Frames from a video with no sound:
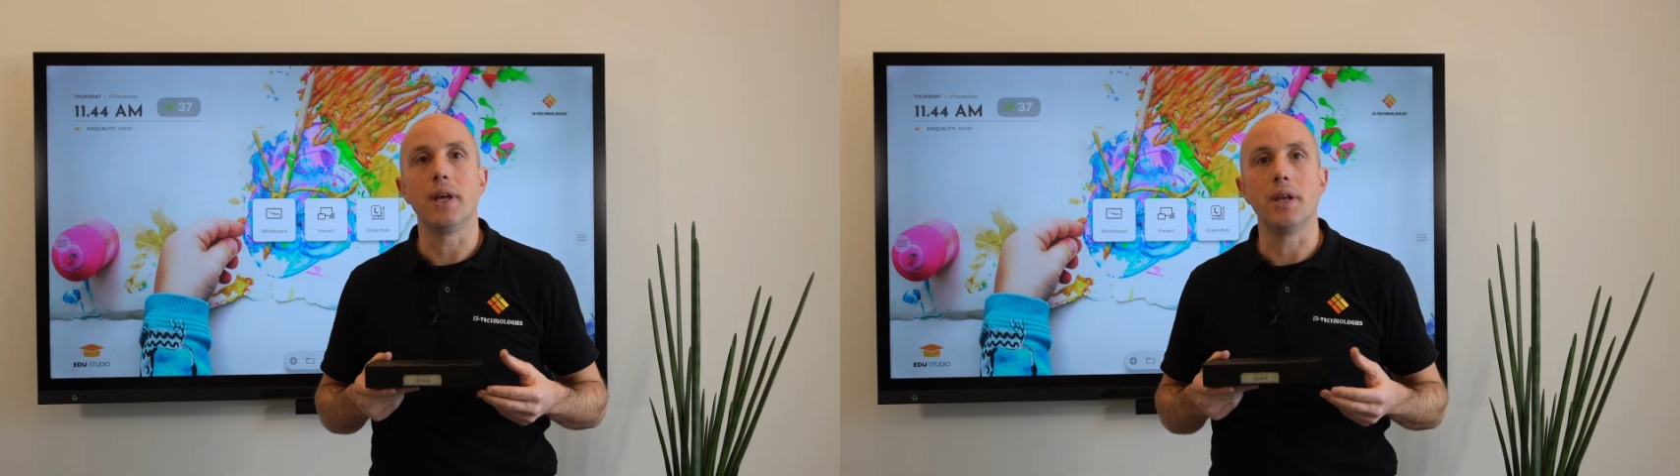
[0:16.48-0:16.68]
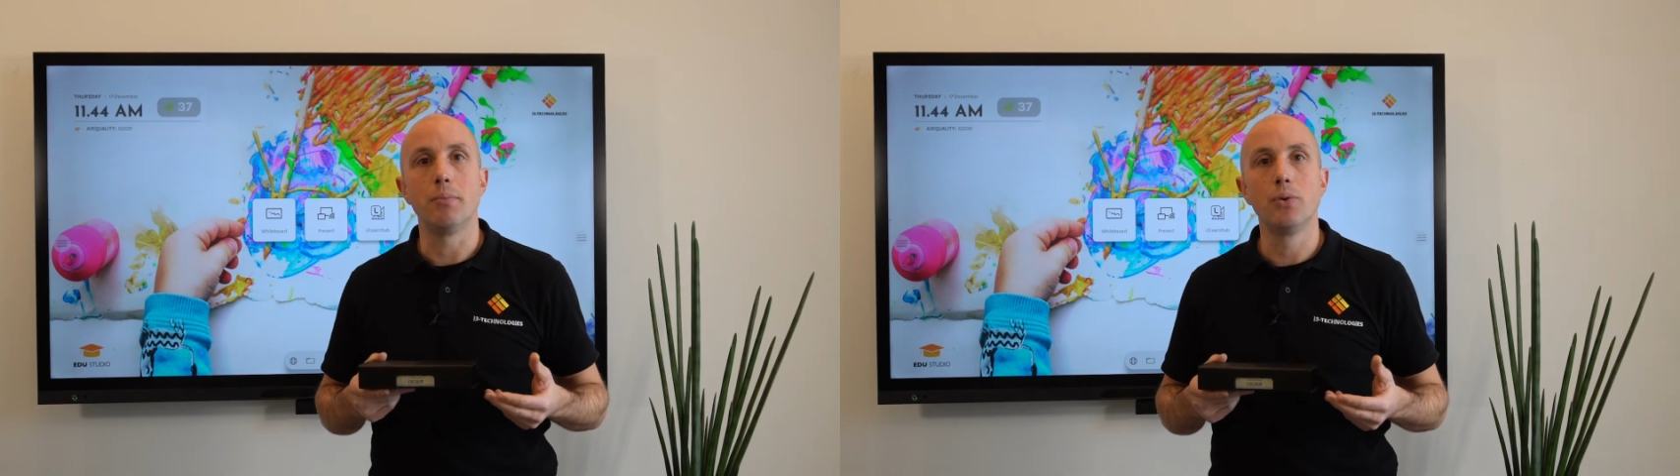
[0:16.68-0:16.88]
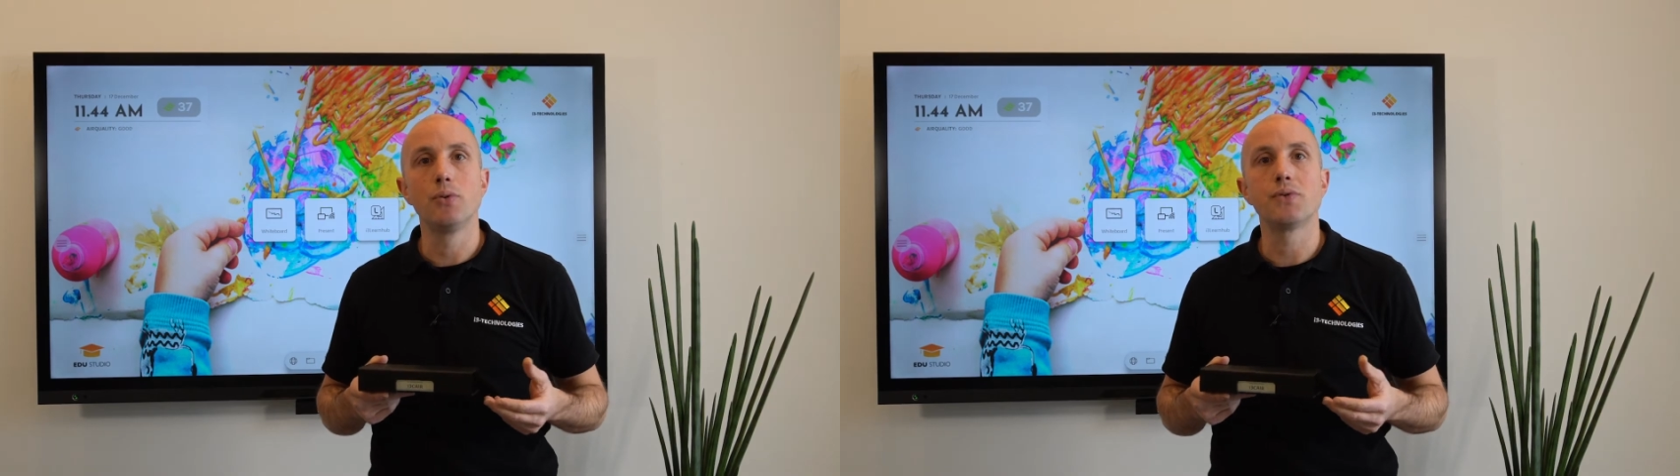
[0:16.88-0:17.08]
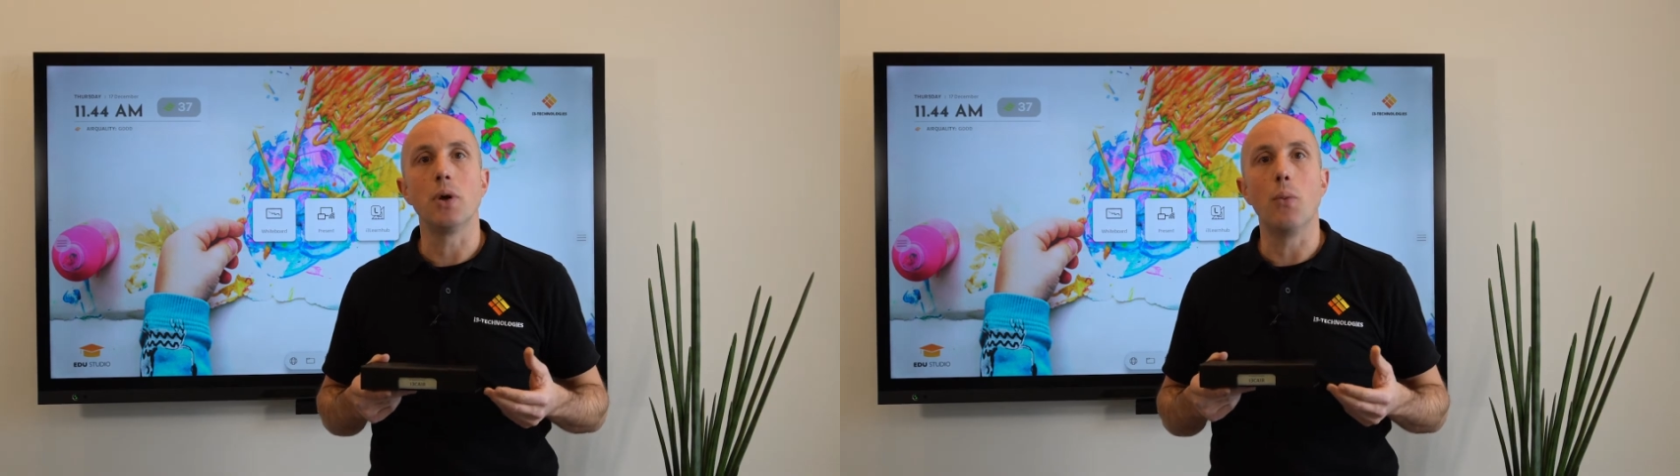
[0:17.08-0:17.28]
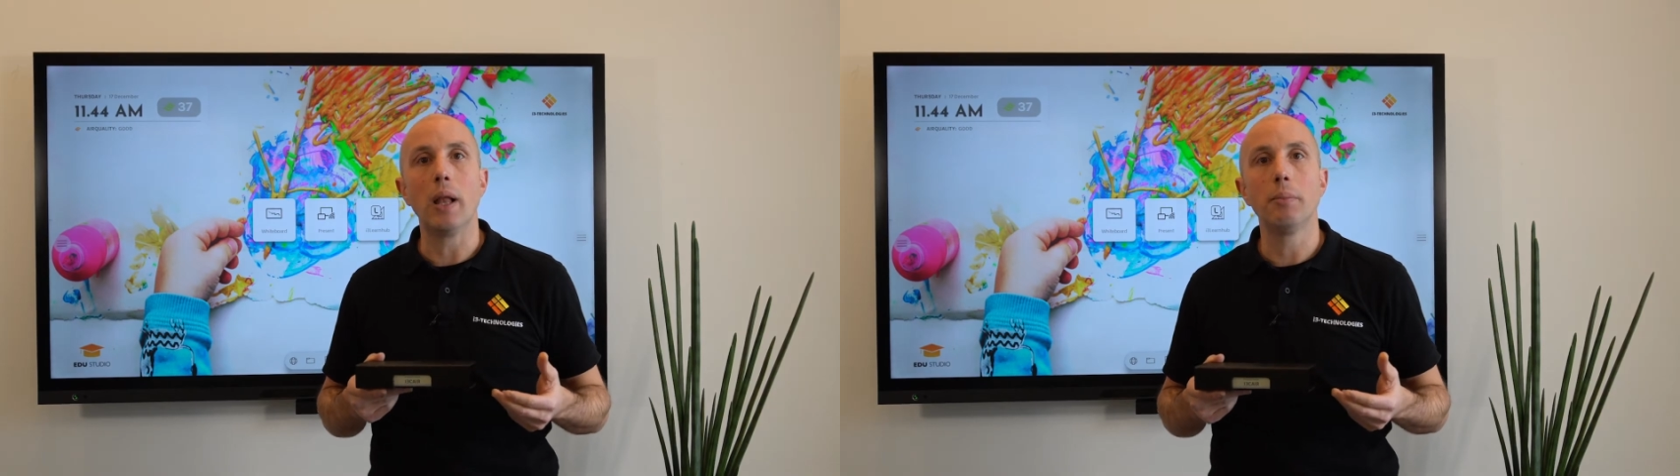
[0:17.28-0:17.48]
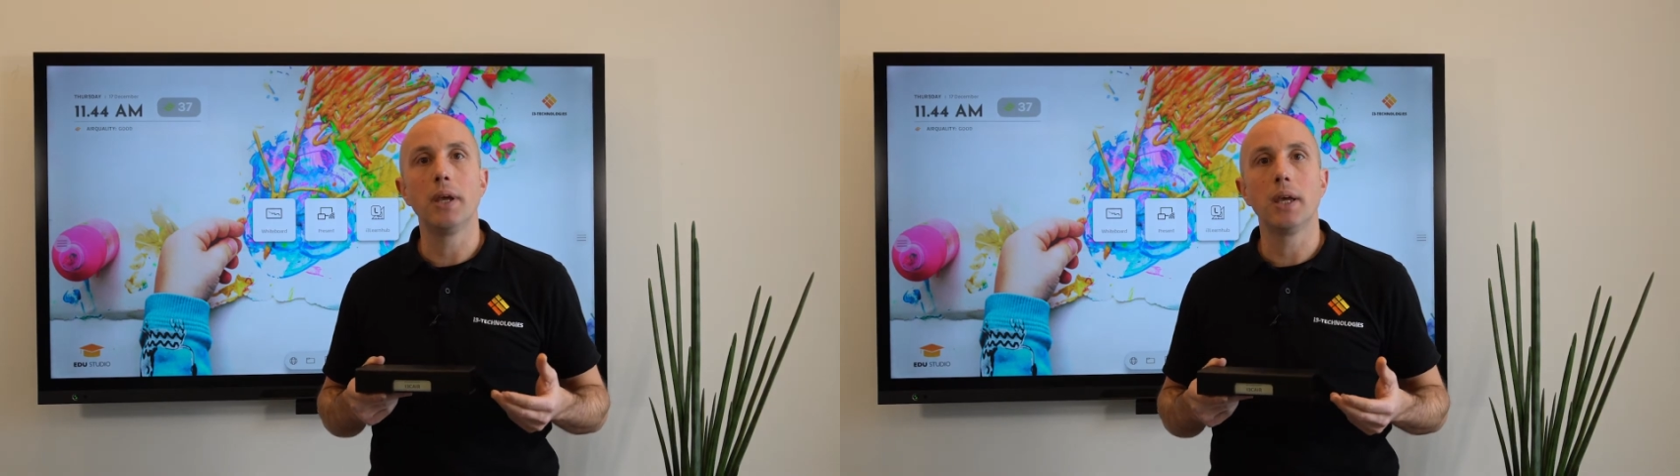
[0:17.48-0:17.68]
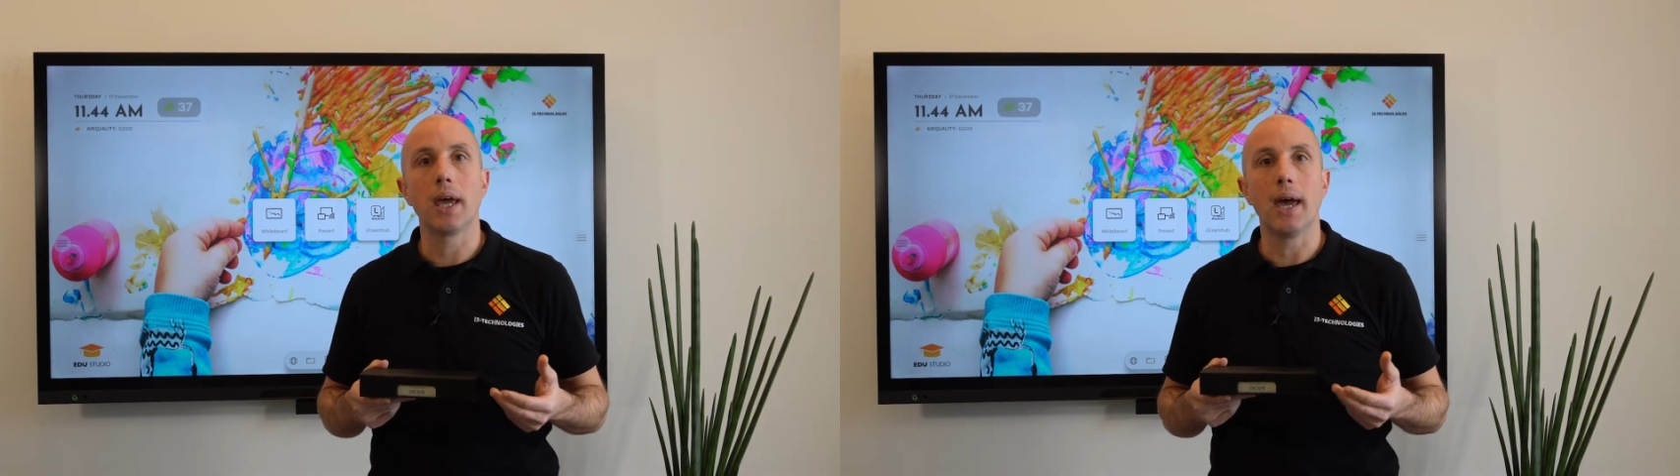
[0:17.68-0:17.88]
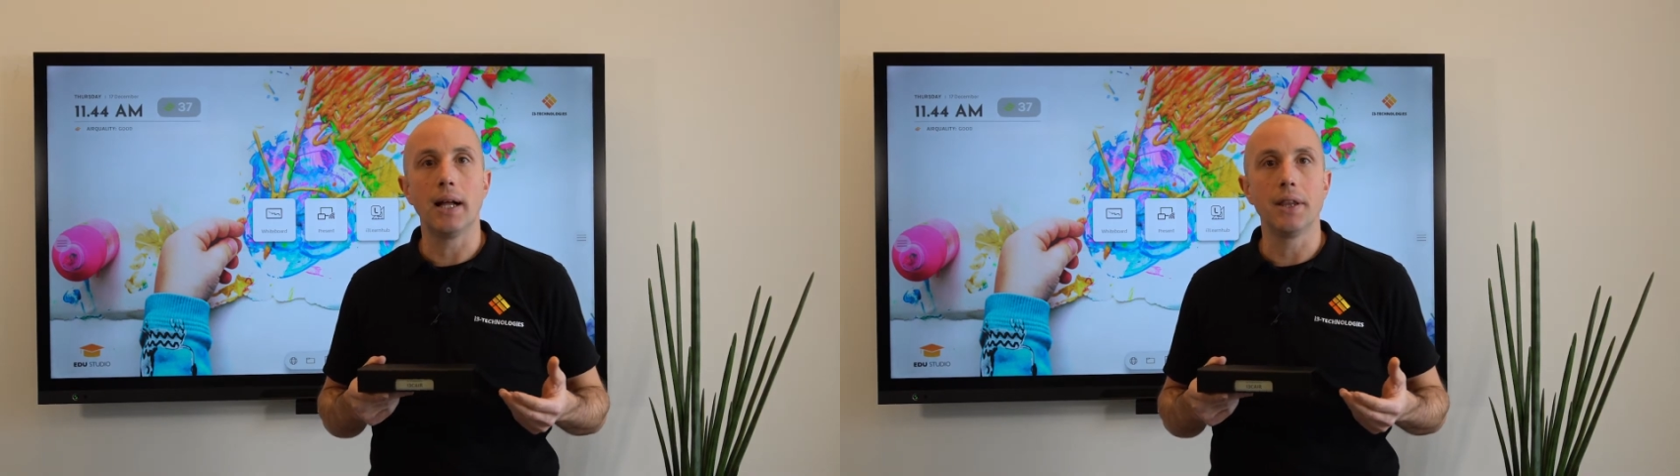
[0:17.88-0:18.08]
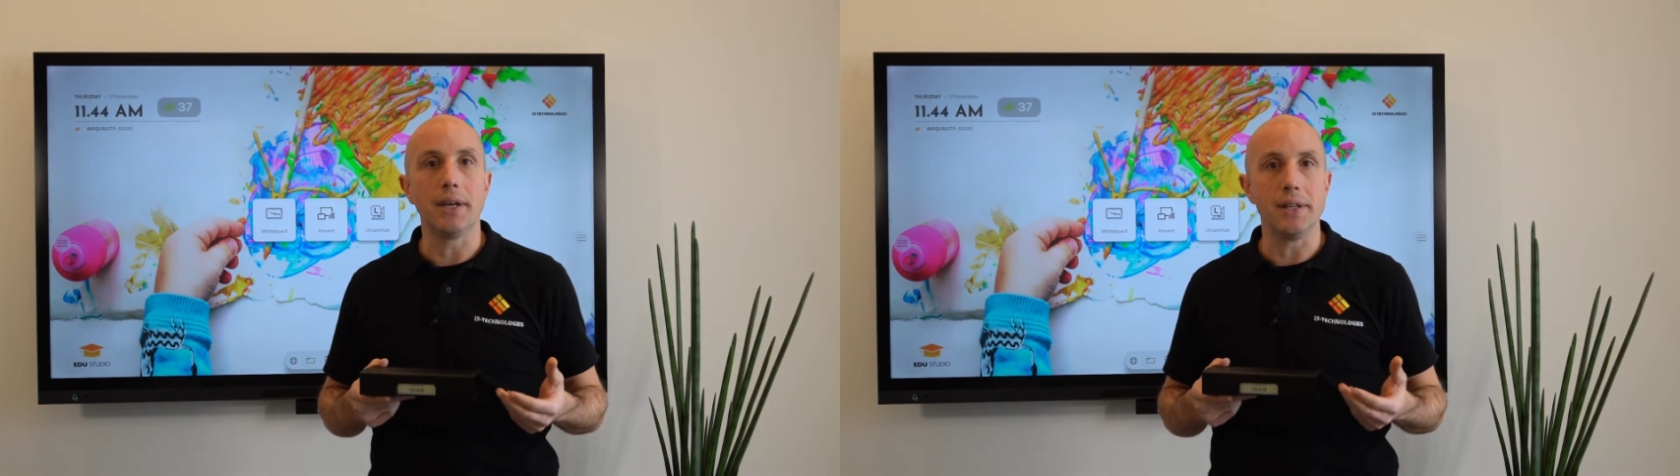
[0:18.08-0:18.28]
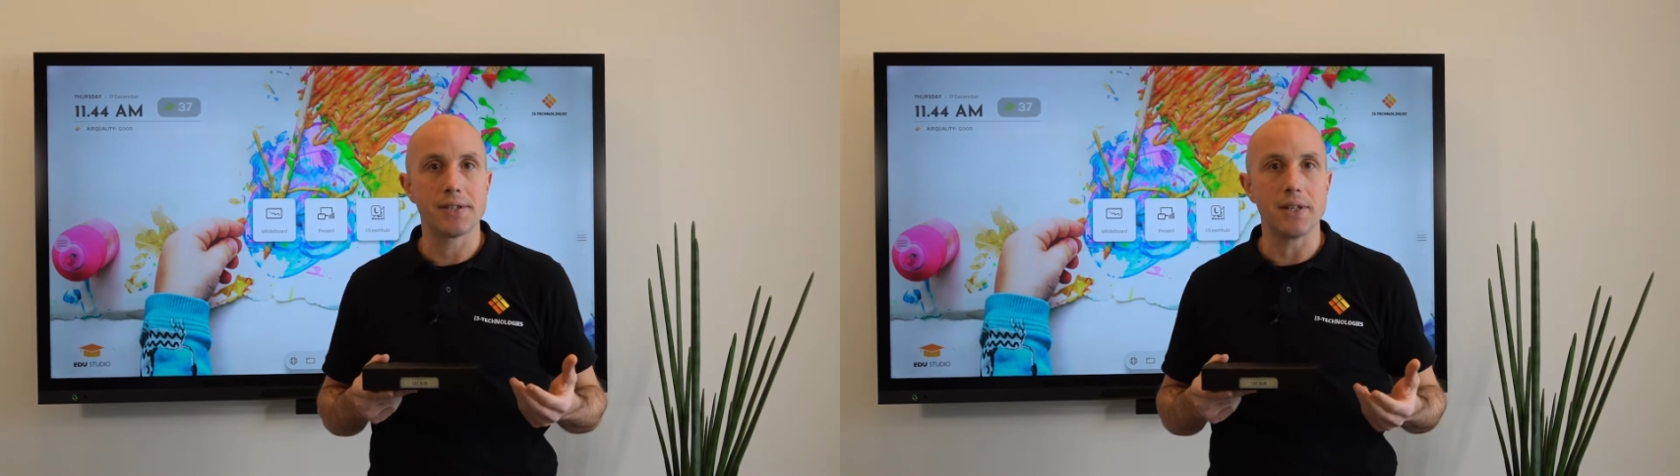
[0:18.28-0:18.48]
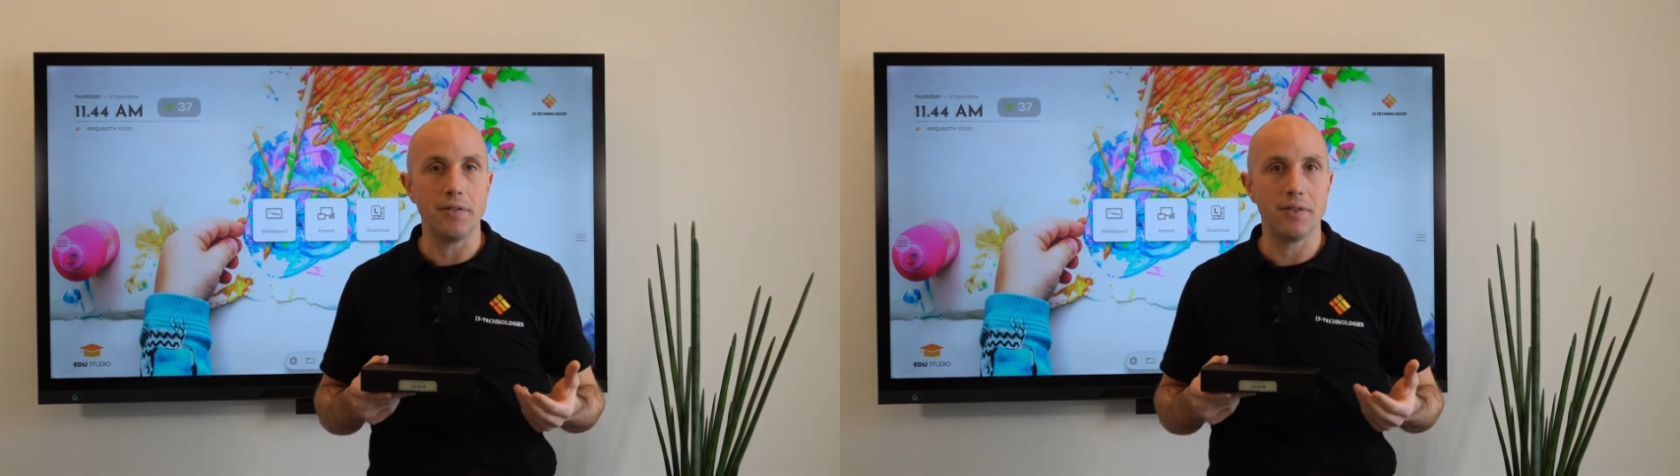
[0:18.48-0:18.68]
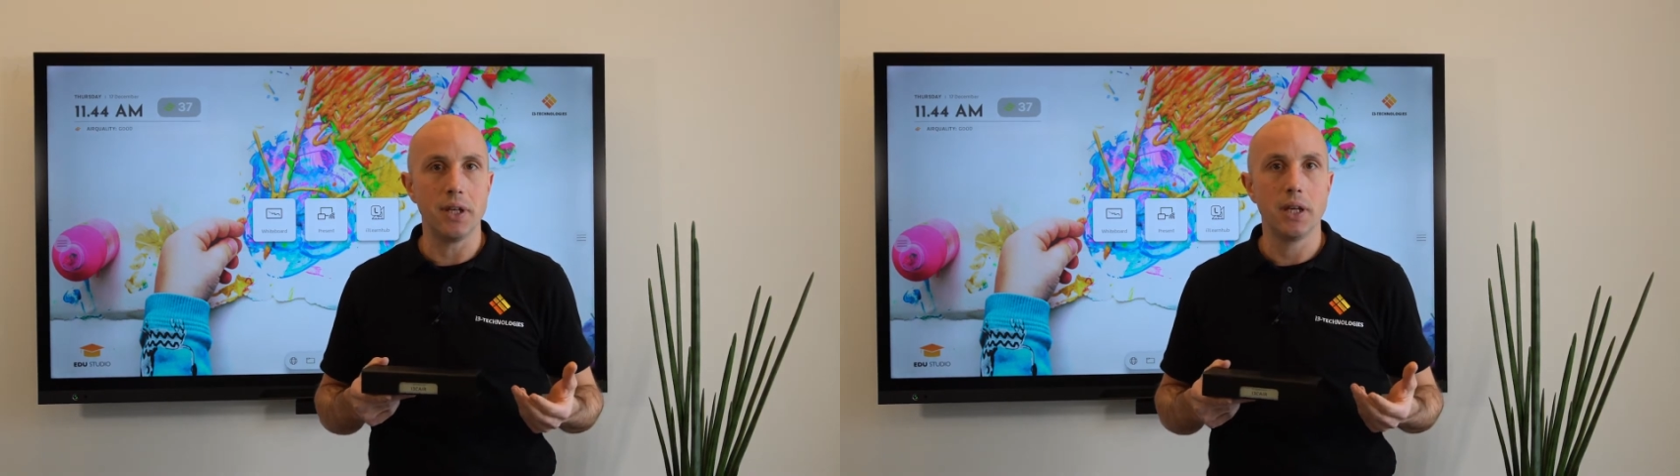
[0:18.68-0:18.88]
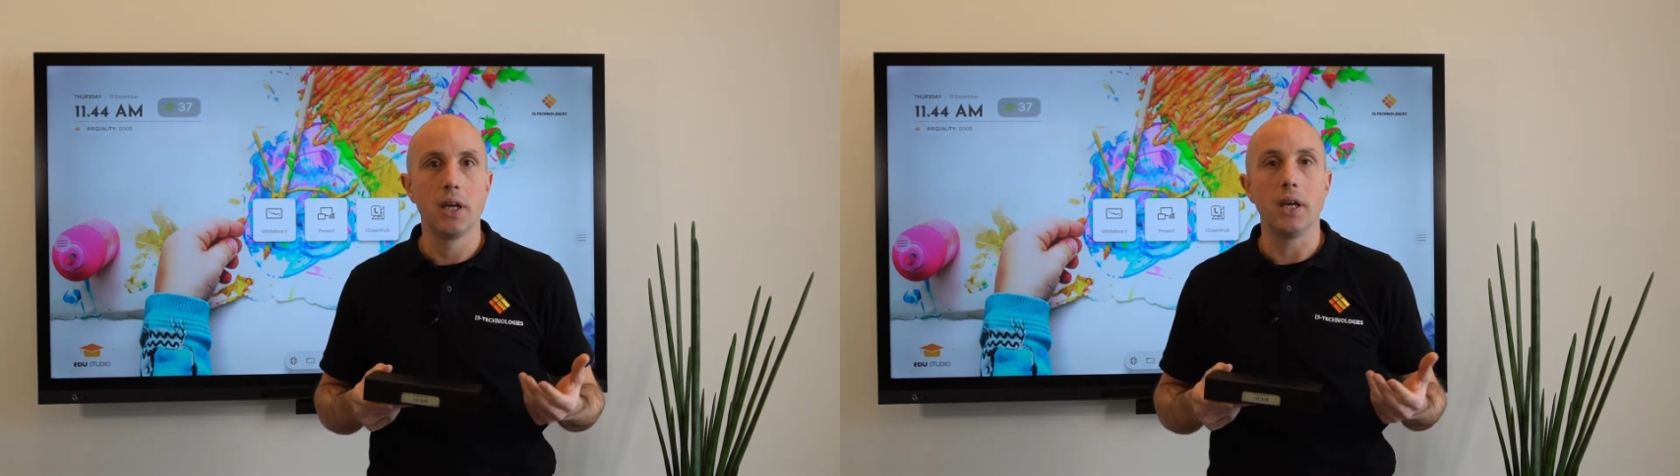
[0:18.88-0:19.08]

that improves the well-being, health and safety